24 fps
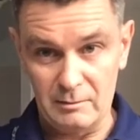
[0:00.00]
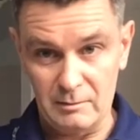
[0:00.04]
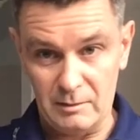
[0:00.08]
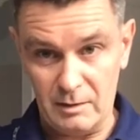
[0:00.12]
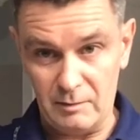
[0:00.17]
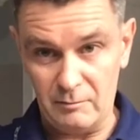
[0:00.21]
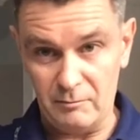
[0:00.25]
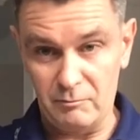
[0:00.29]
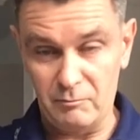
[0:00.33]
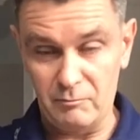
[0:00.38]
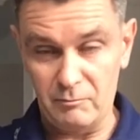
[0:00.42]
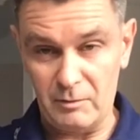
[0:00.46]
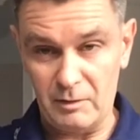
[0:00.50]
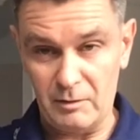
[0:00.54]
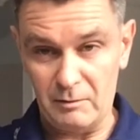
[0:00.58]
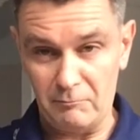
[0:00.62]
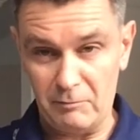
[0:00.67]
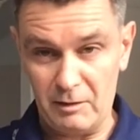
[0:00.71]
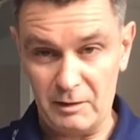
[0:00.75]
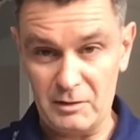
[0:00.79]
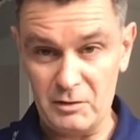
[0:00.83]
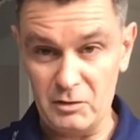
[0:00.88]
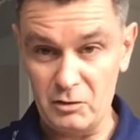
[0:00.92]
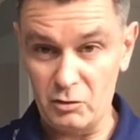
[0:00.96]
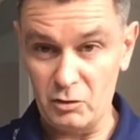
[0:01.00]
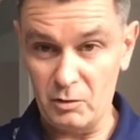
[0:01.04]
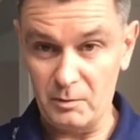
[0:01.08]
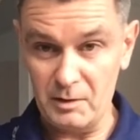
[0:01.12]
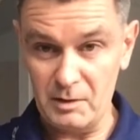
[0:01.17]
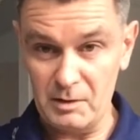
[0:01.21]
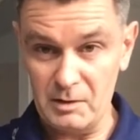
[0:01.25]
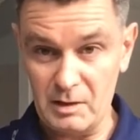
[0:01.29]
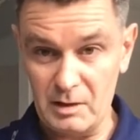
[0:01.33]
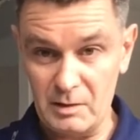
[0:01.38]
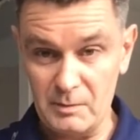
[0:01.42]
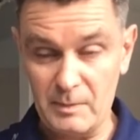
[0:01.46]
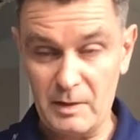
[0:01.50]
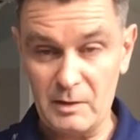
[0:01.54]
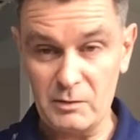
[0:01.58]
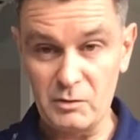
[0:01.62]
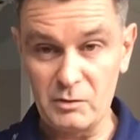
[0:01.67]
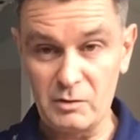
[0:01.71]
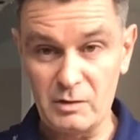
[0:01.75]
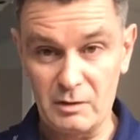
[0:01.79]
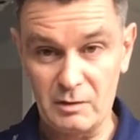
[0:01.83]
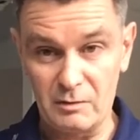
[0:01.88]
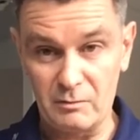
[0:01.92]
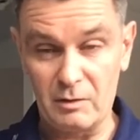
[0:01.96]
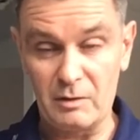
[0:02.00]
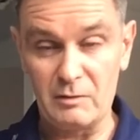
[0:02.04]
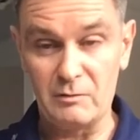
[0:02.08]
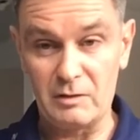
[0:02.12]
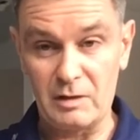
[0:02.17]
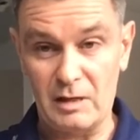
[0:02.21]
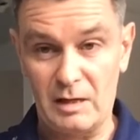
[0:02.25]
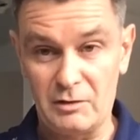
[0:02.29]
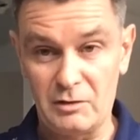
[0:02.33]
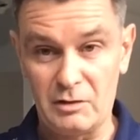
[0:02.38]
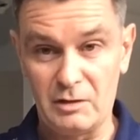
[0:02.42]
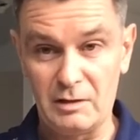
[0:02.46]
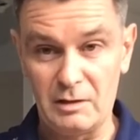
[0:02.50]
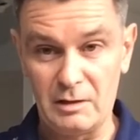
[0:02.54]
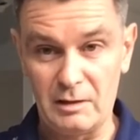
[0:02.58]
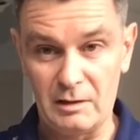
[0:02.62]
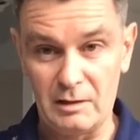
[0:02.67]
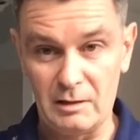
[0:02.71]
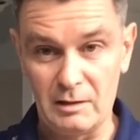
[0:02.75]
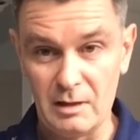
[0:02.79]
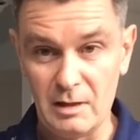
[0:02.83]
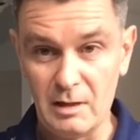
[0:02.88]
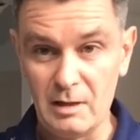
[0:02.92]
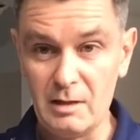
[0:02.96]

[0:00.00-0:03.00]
The rectus abdominis, those muscles are touching together.